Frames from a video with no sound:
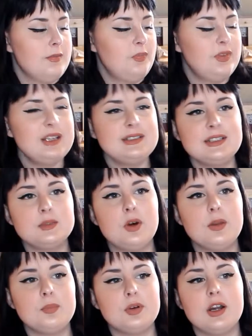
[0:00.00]
This is
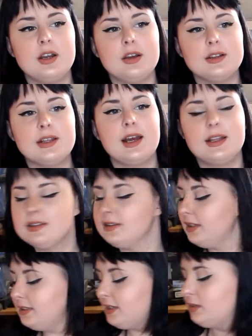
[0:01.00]
one product that,
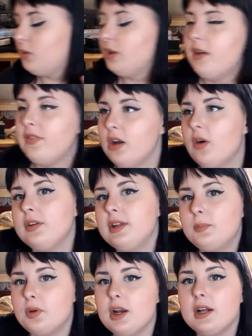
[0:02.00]
this is one of the
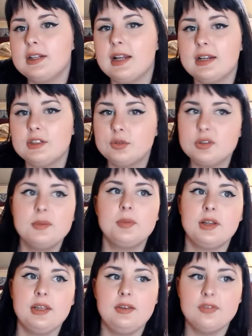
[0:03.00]
only product that I truly
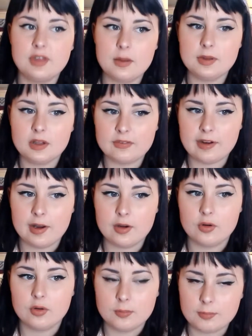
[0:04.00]
believe Demi
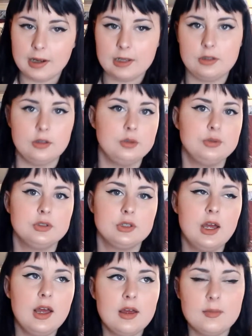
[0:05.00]
Lovato might use.
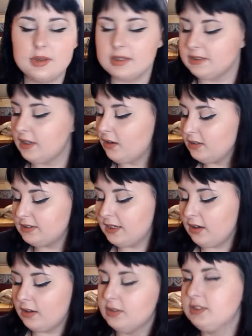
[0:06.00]
Because they all
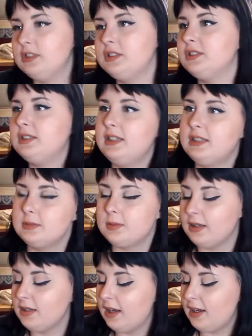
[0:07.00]
say, oh, she used this,
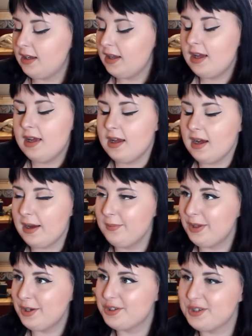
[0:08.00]
well,
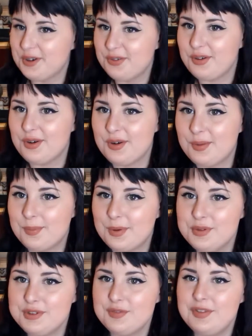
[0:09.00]
I'm not sure for
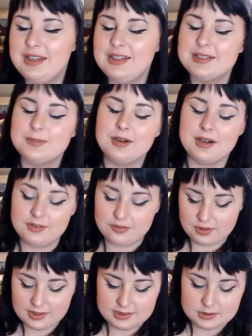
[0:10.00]
most of these, but
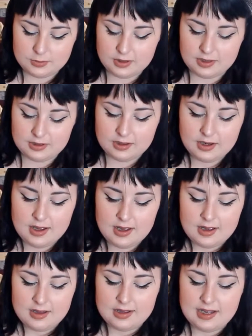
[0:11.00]
for this one,
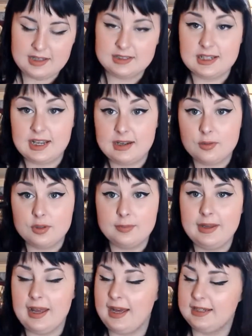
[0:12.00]
yes, and it would
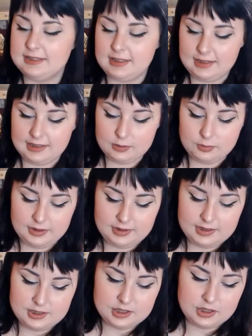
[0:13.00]
be excellent with
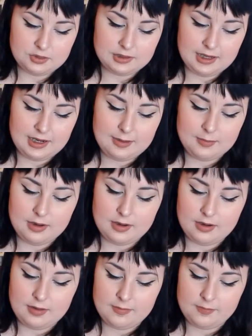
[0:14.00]
the Showtime
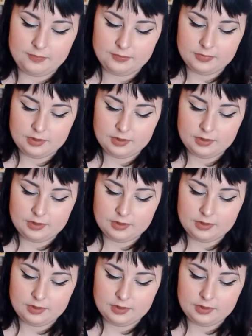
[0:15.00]
um,